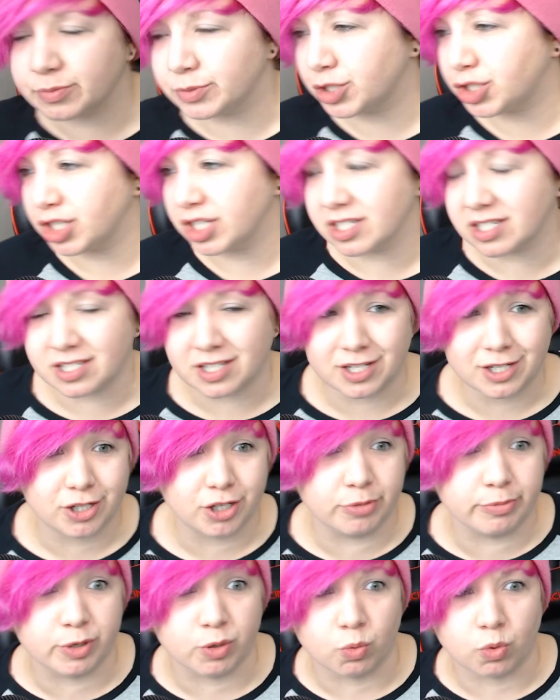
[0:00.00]
machine's in the
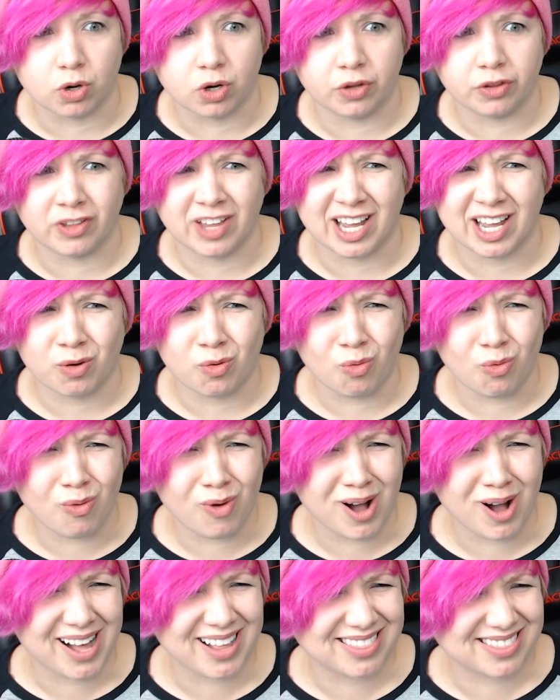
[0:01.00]
human world. I'm like,
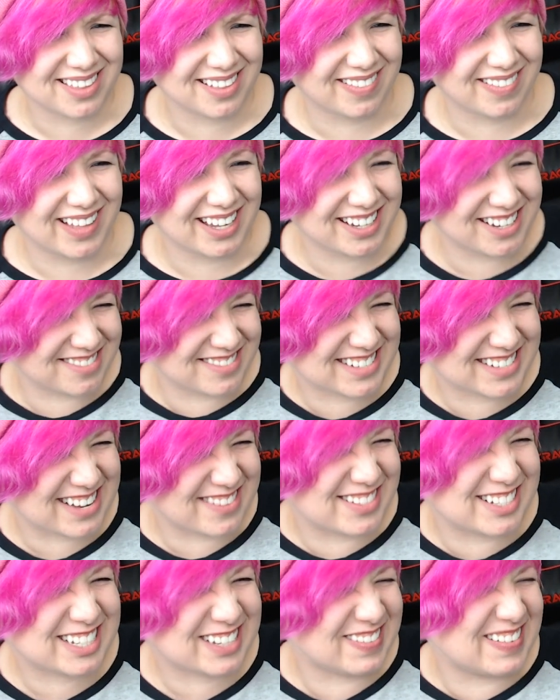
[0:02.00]
what? They're like, you're so
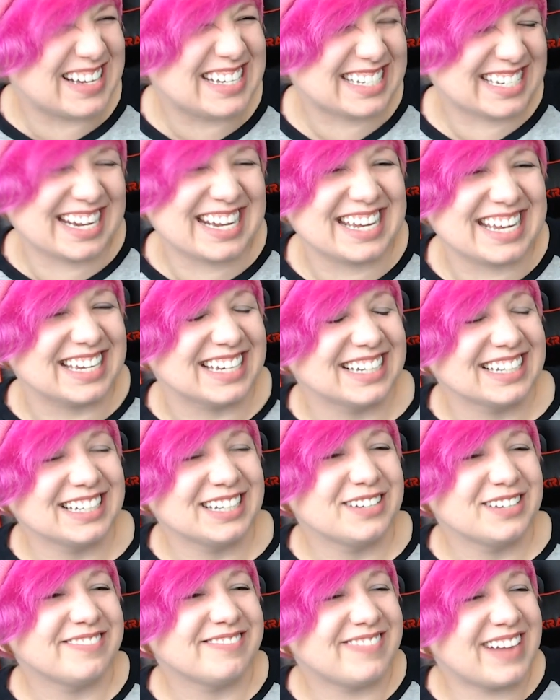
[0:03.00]
squishy.
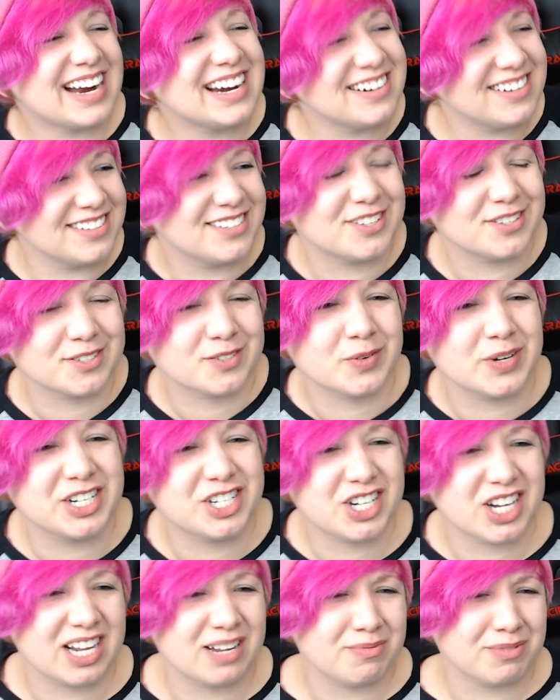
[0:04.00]
Why are you so
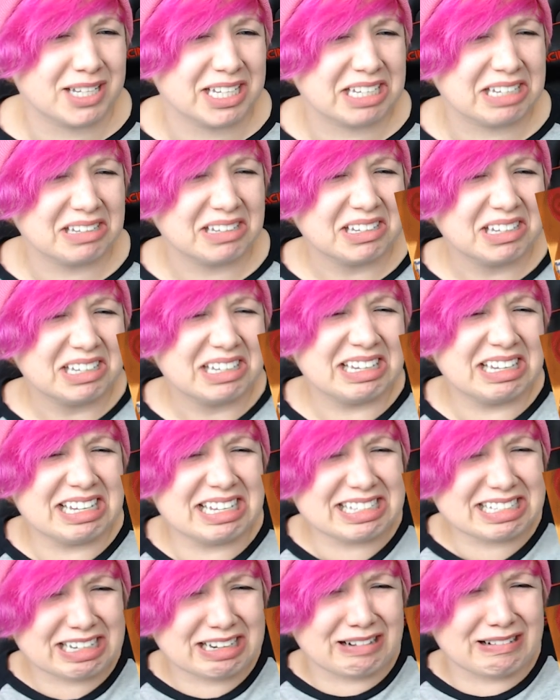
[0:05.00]
squishy? I'm like,
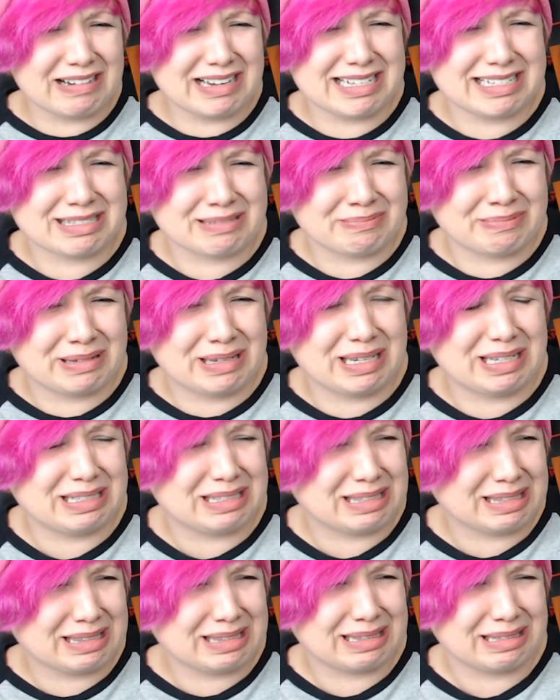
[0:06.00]
it's
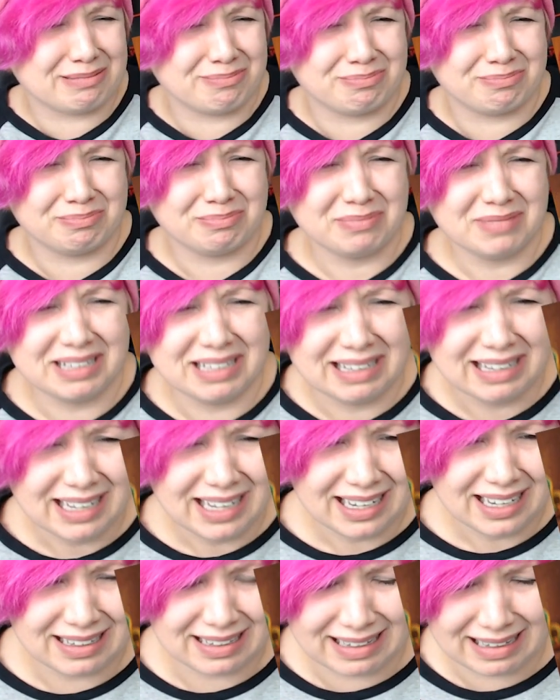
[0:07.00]
Christmas. I
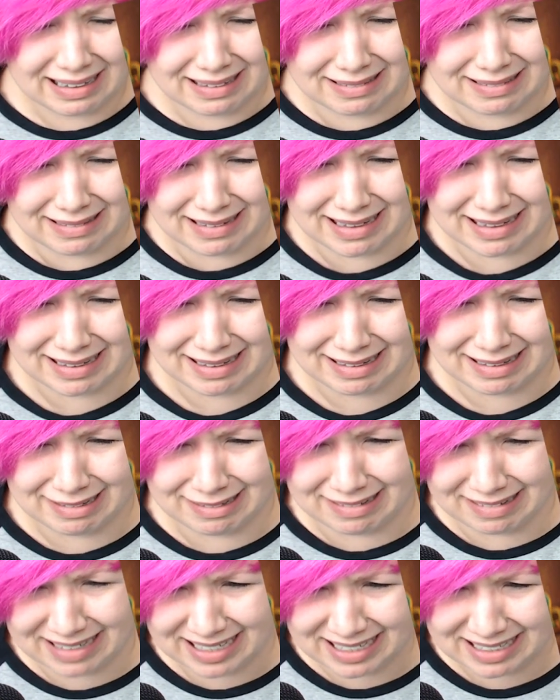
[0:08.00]
ate a lot of
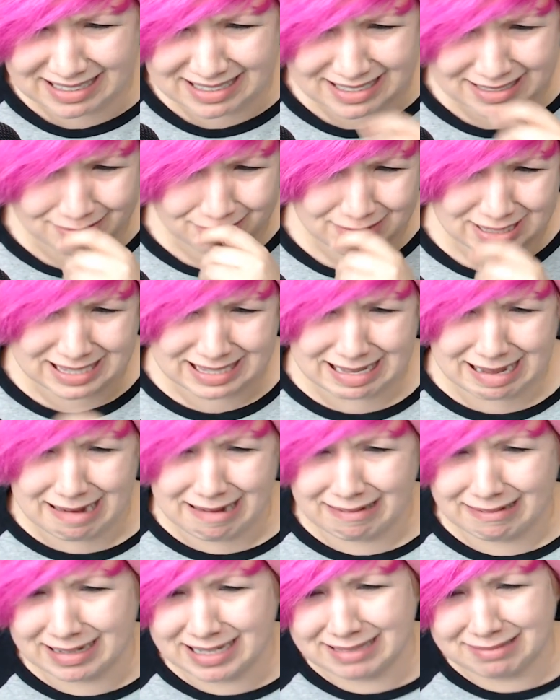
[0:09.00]
cookies. I'm
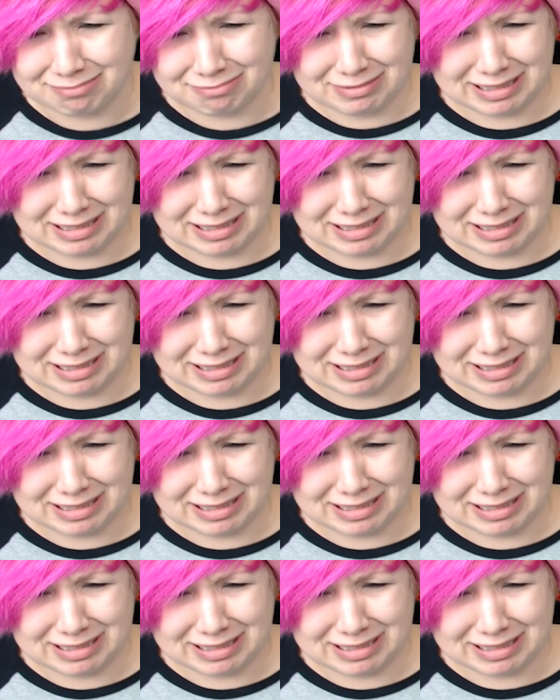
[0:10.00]
sorry.